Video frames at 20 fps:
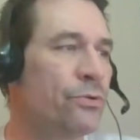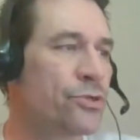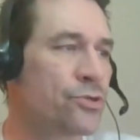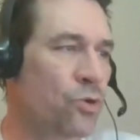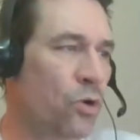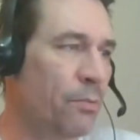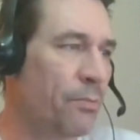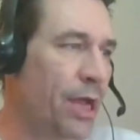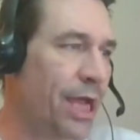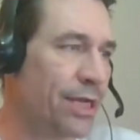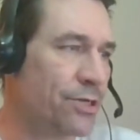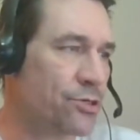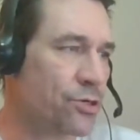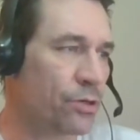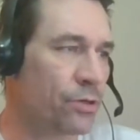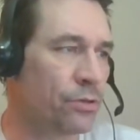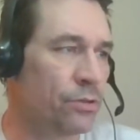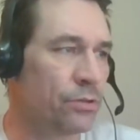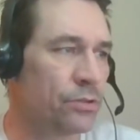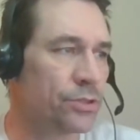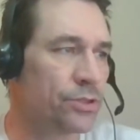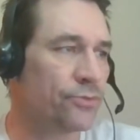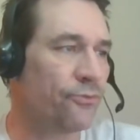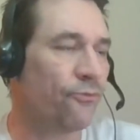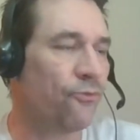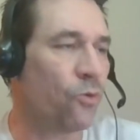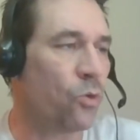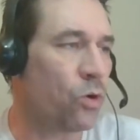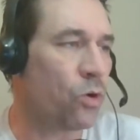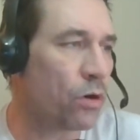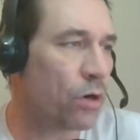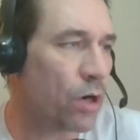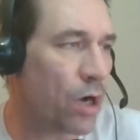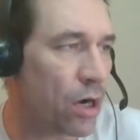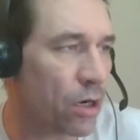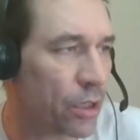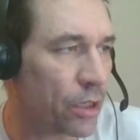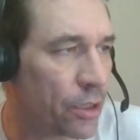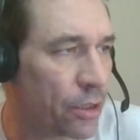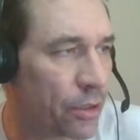Storm Knight journals for
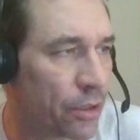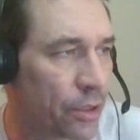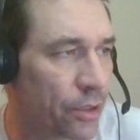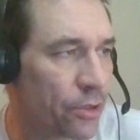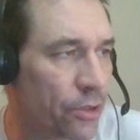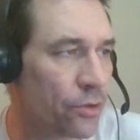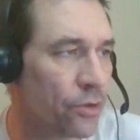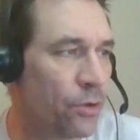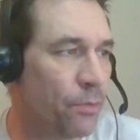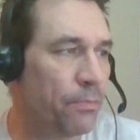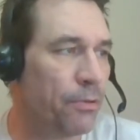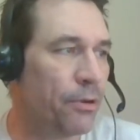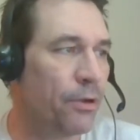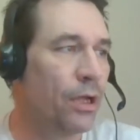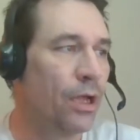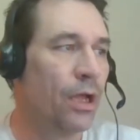our current group.